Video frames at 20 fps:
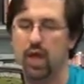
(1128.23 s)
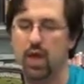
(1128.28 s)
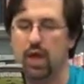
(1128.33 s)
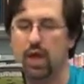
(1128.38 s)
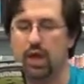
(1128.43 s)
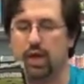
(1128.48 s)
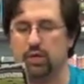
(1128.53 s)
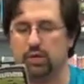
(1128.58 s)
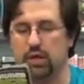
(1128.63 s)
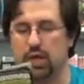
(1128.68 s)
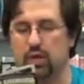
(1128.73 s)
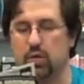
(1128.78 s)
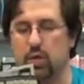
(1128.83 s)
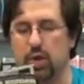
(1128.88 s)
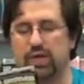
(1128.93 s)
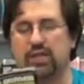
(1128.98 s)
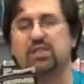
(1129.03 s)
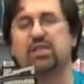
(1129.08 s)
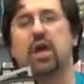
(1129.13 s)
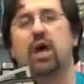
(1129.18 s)
I don't think
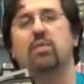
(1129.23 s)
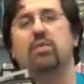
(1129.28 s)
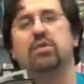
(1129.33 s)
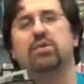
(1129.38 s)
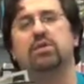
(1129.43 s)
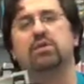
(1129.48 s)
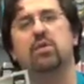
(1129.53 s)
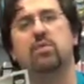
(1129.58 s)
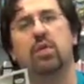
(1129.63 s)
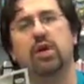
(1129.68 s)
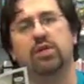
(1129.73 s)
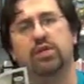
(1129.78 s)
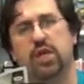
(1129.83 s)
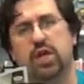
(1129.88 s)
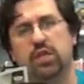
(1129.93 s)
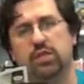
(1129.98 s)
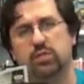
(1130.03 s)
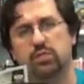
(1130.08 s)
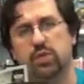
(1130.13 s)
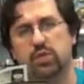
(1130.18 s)
quite zombies so much
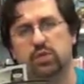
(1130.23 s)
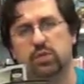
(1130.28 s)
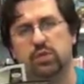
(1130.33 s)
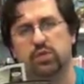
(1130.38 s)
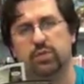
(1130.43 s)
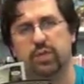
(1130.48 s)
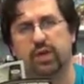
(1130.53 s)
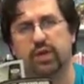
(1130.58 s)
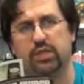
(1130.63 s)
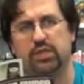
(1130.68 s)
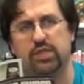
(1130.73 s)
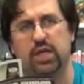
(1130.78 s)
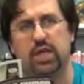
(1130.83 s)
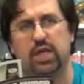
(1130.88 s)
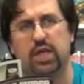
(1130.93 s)
as mutants, but it's